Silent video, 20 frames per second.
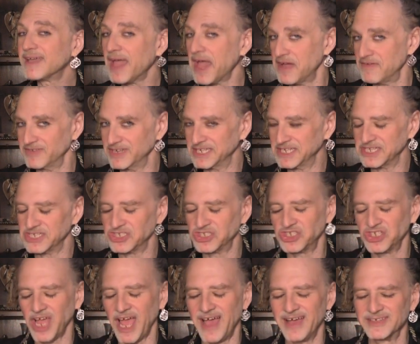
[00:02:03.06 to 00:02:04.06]

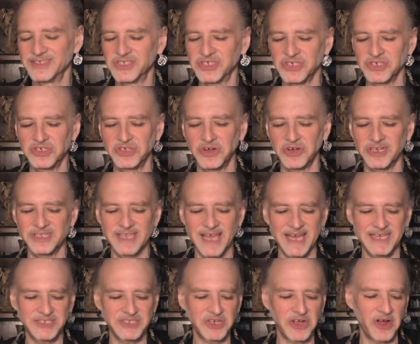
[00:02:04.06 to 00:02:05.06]
Cavendish as your
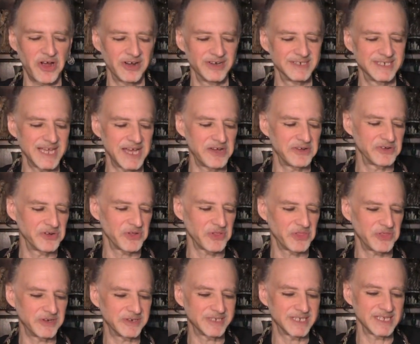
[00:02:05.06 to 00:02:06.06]
last card down, your
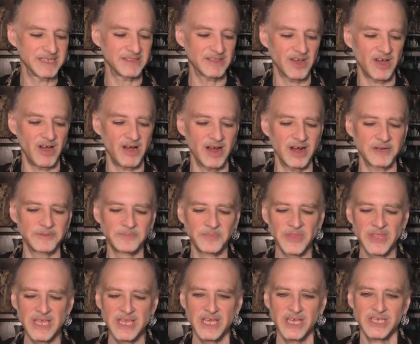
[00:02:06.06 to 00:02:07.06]
13th card.
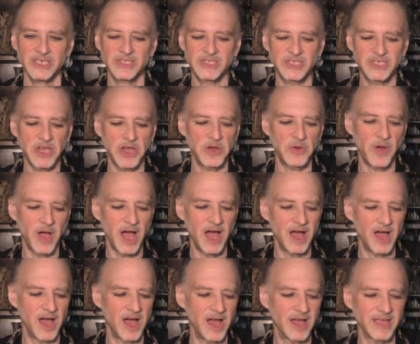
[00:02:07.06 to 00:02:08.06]
So,
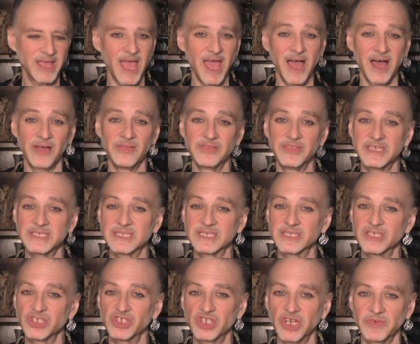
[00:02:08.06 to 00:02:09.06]
uh, yeah, this
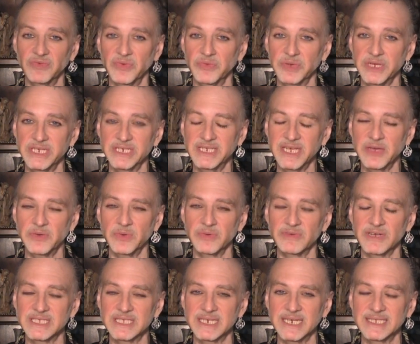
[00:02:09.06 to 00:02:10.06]
is a general read. Take what
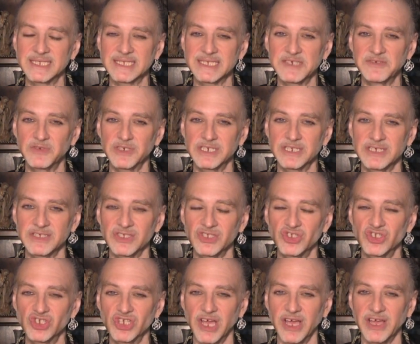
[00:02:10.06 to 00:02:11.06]
resonates, leave what
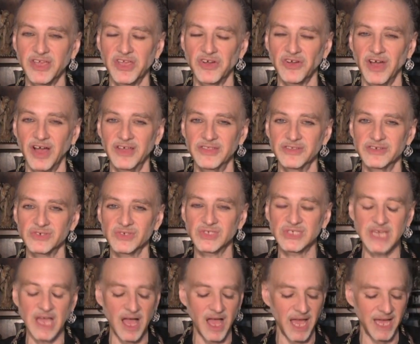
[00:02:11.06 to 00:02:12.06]
doesn't, check your other
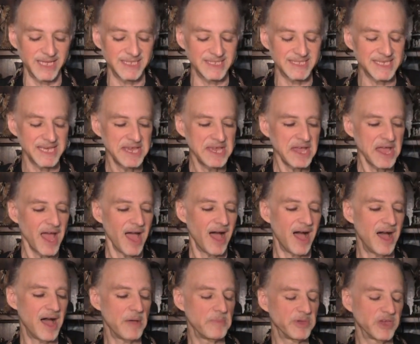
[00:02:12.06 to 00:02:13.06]
signs.
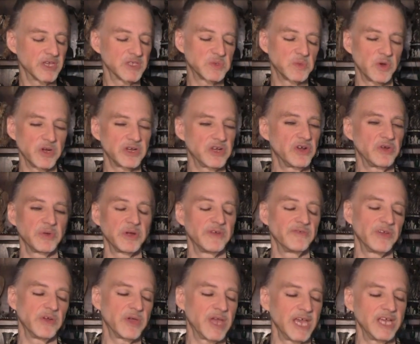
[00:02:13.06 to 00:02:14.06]
Uh, because work, career,
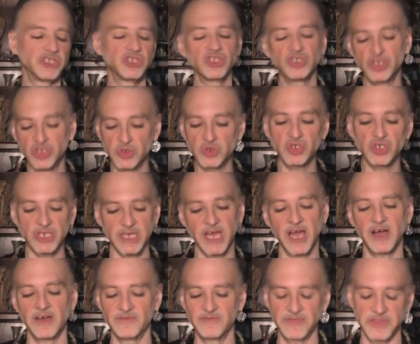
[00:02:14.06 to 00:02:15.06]
vocation, usually
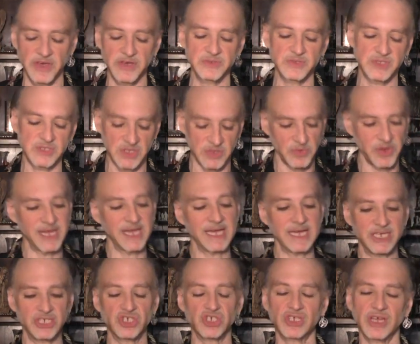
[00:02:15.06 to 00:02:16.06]
of those three,
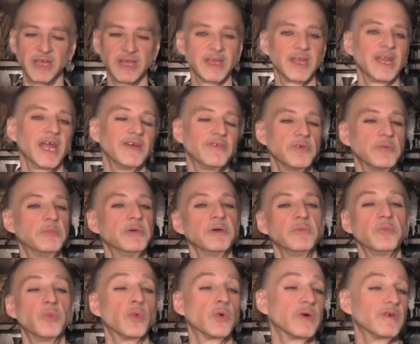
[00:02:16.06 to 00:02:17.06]
each sign can have a
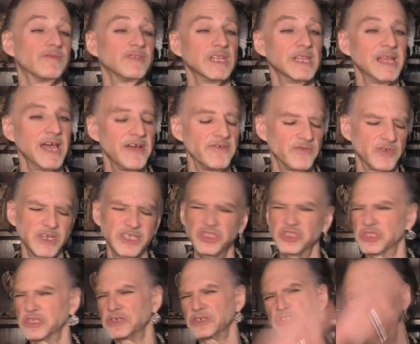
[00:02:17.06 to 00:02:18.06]
bit more
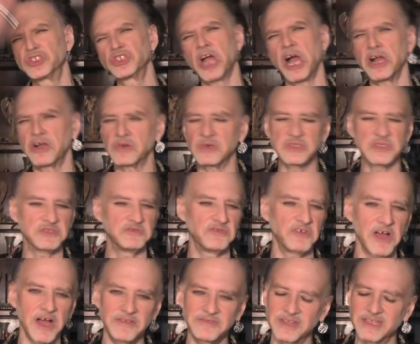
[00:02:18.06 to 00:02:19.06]
leverage. There are chakras
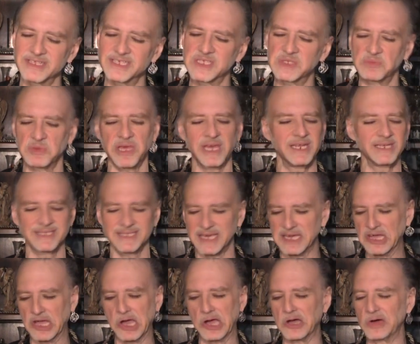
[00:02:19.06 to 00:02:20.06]
involved. I'll explain as
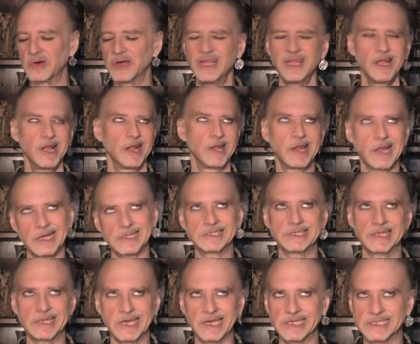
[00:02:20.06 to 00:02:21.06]
I go.
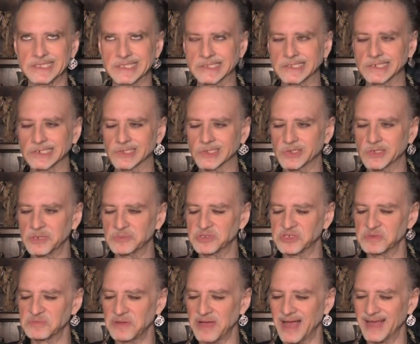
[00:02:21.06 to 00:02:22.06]
Lots of links in the
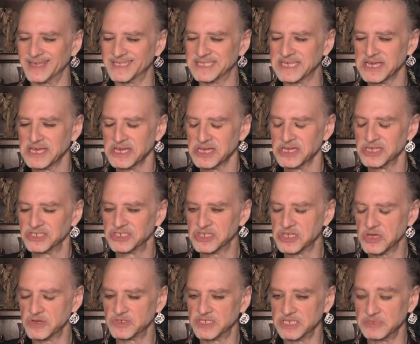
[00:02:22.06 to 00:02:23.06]
description box to
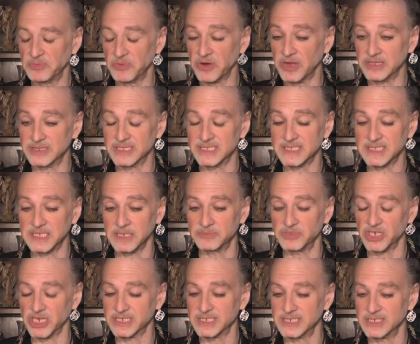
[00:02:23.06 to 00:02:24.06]
go deeper on this
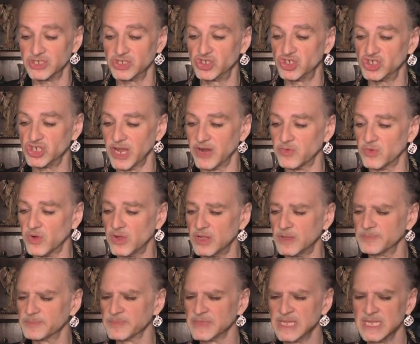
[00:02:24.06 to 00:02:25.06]
subject in
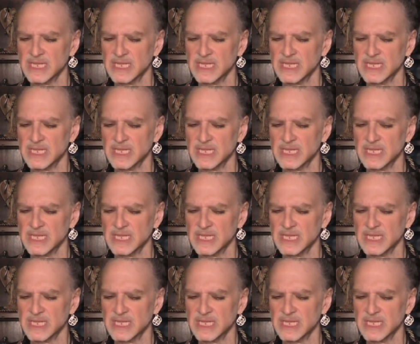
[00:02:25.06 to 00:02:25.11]
general.